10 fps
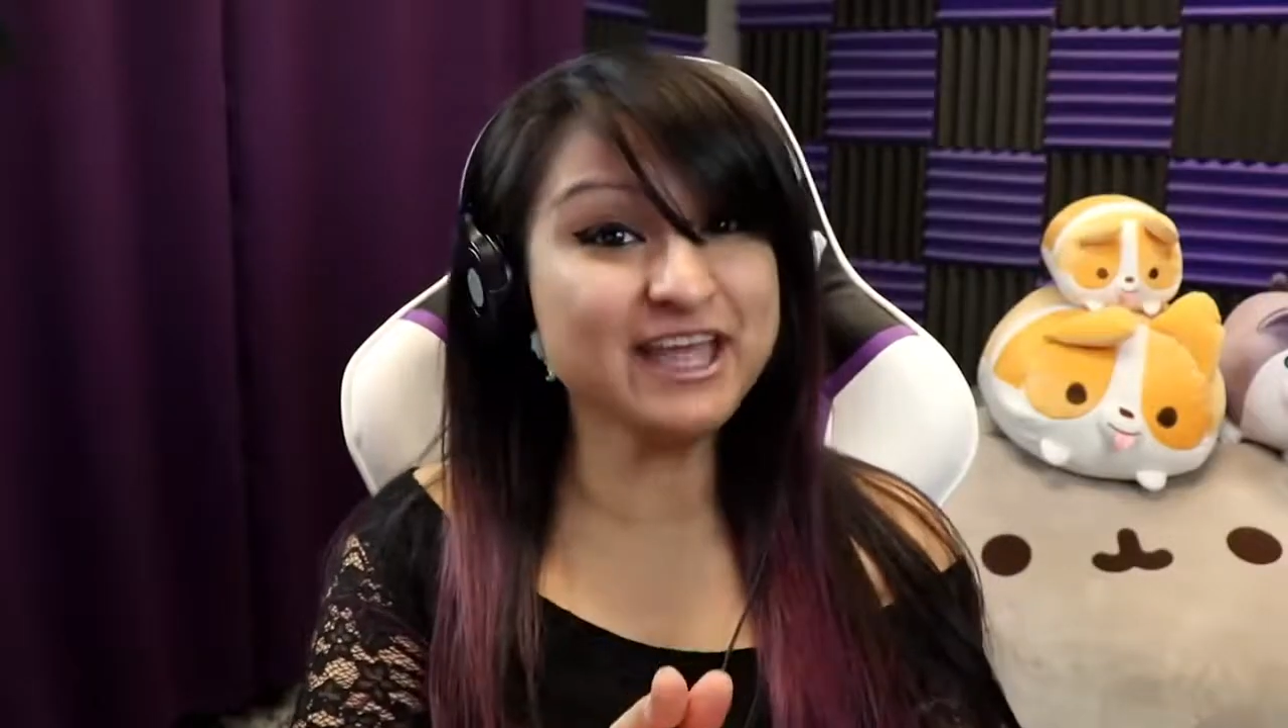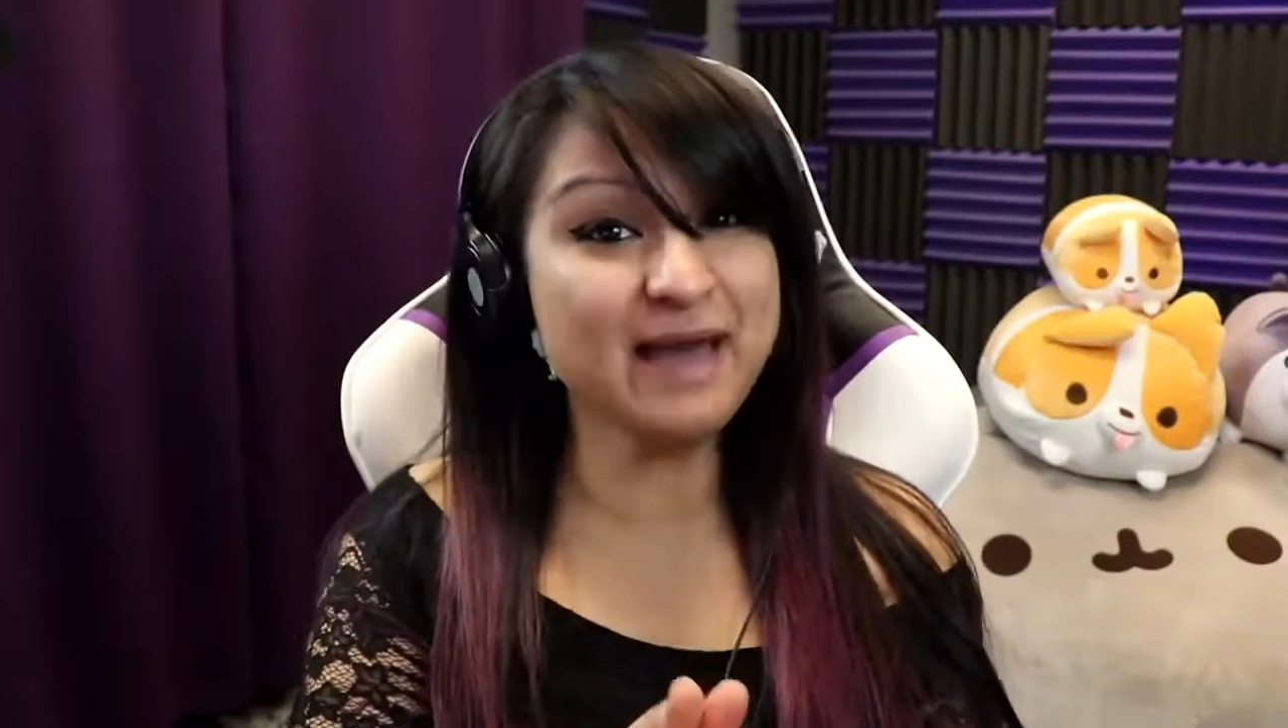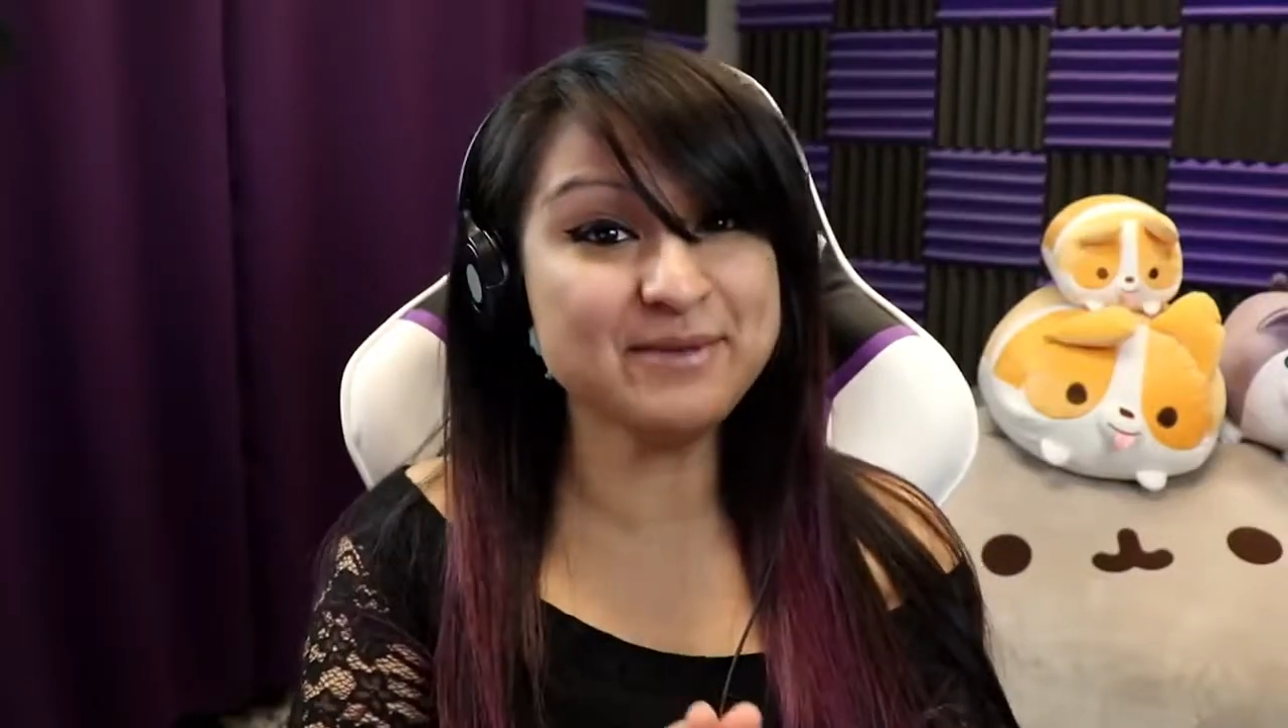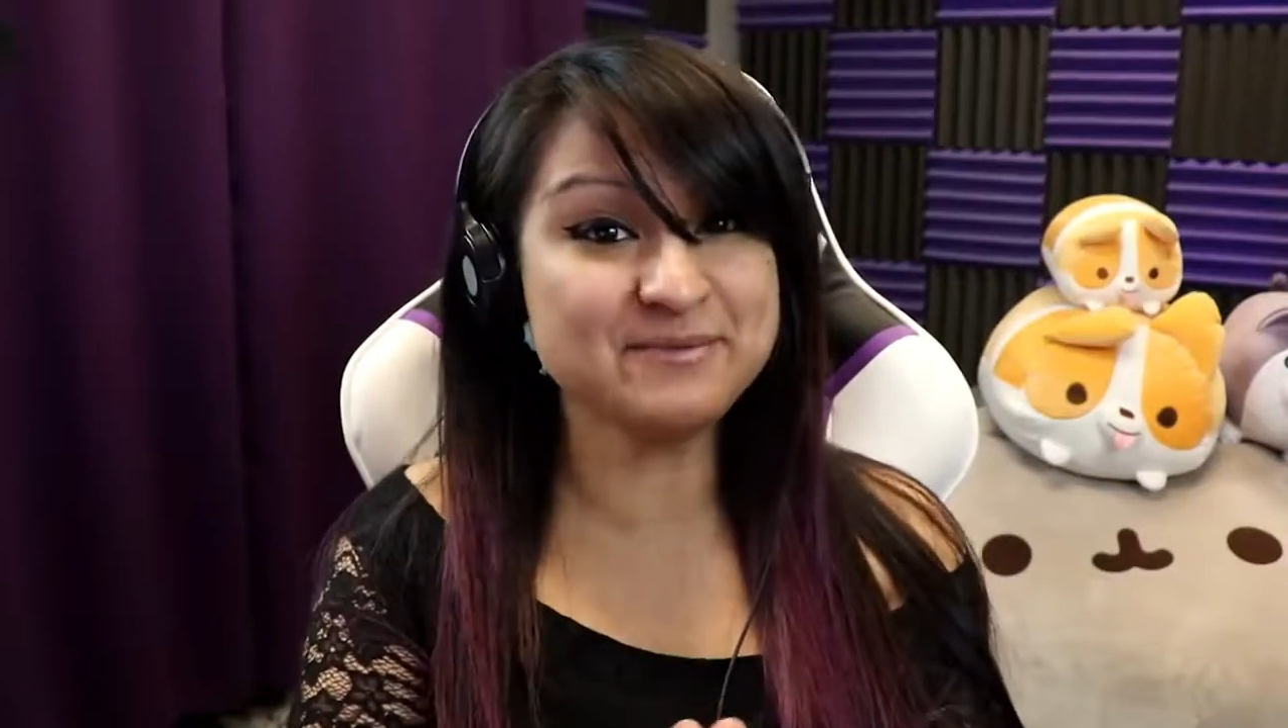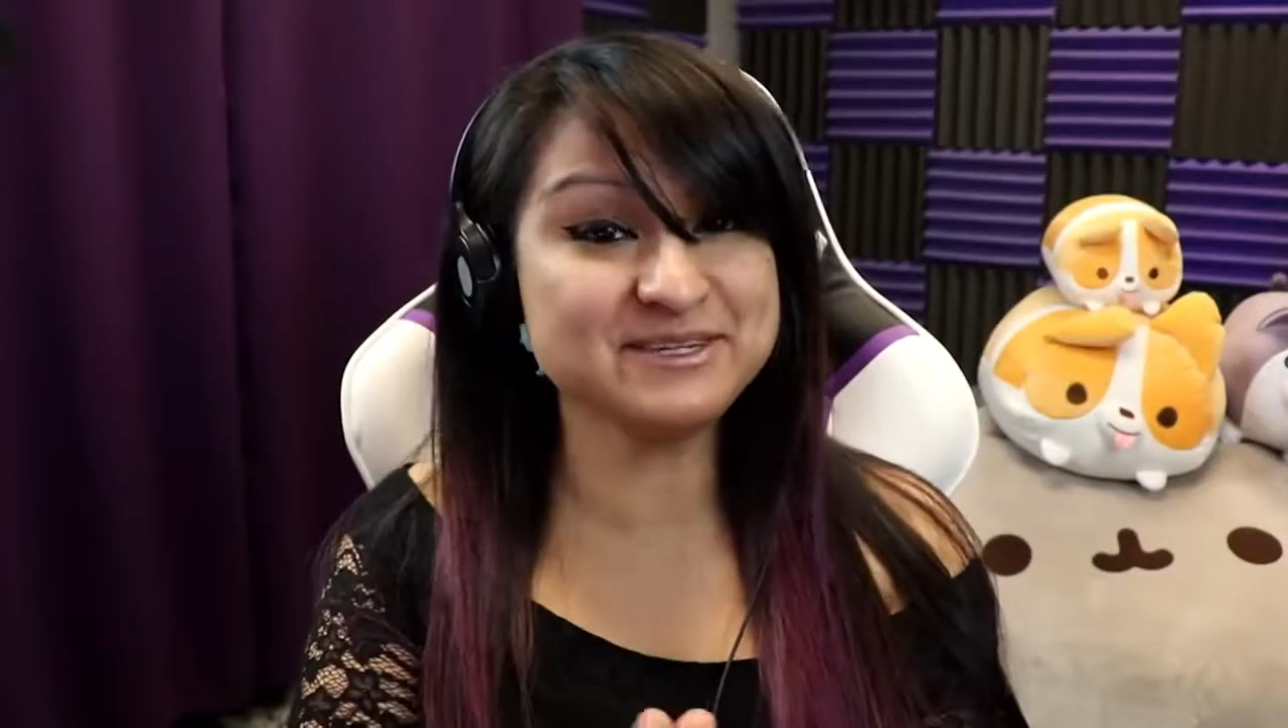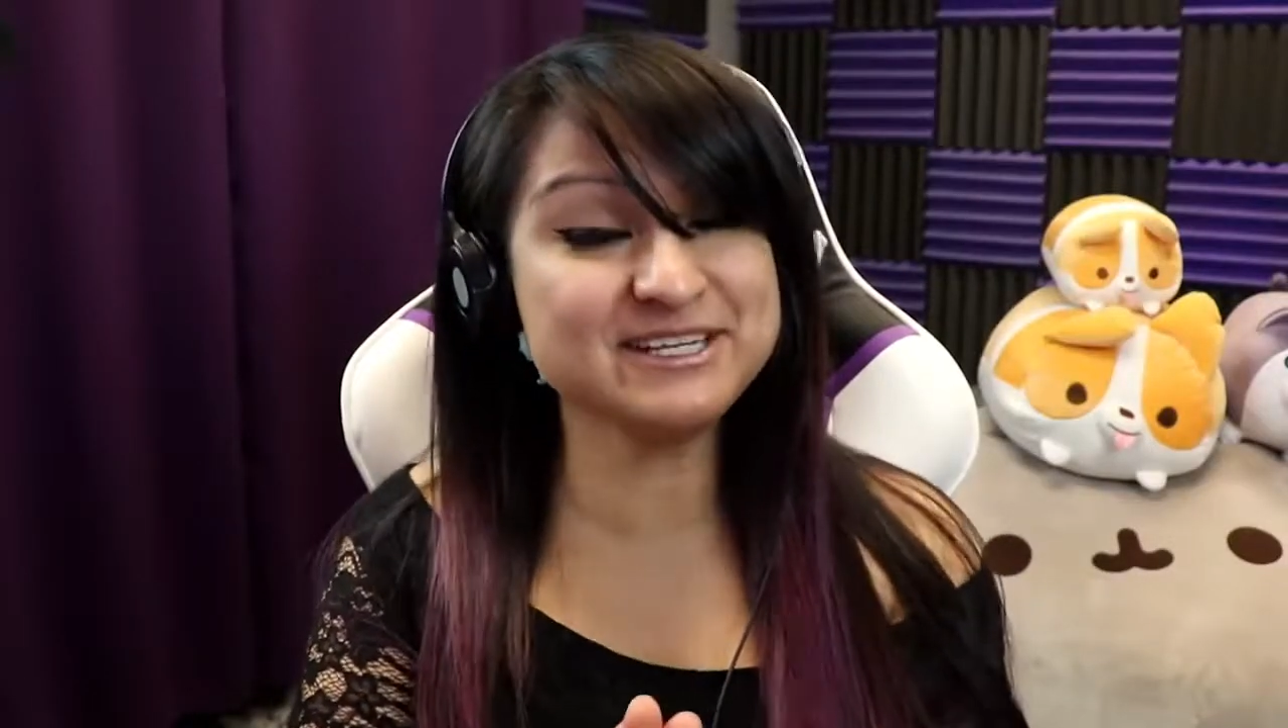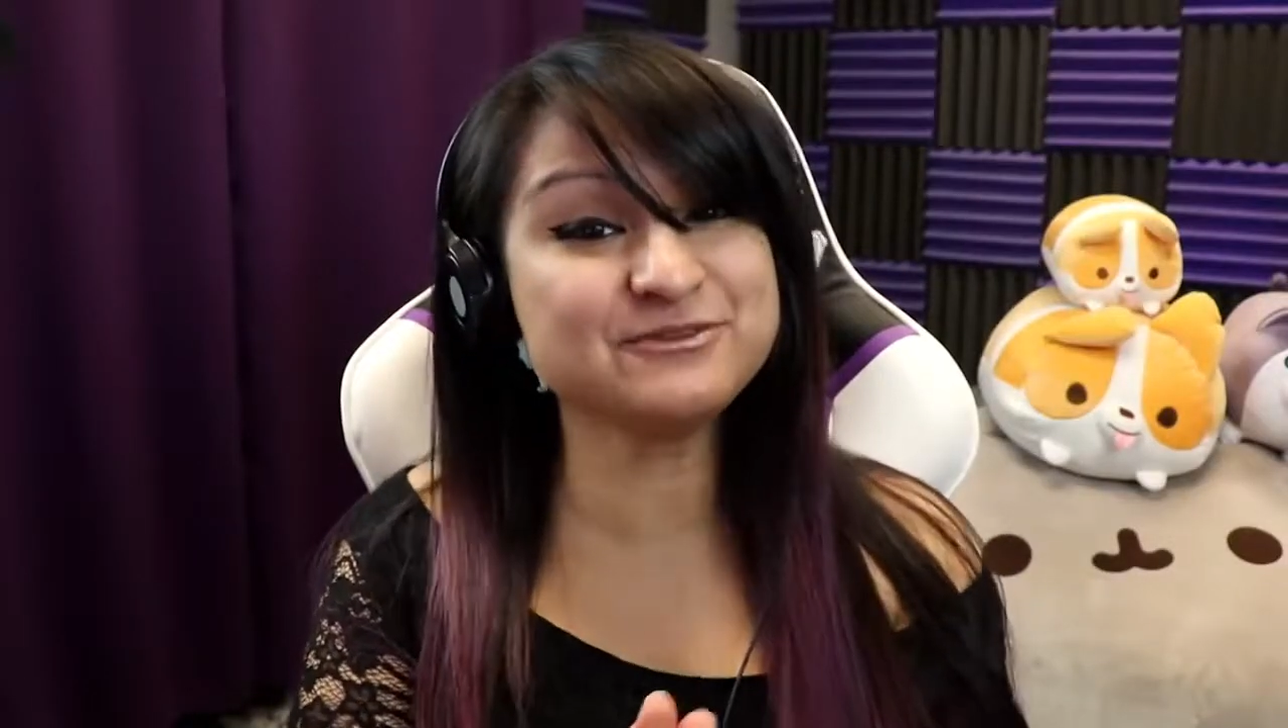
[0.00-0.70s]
MMDs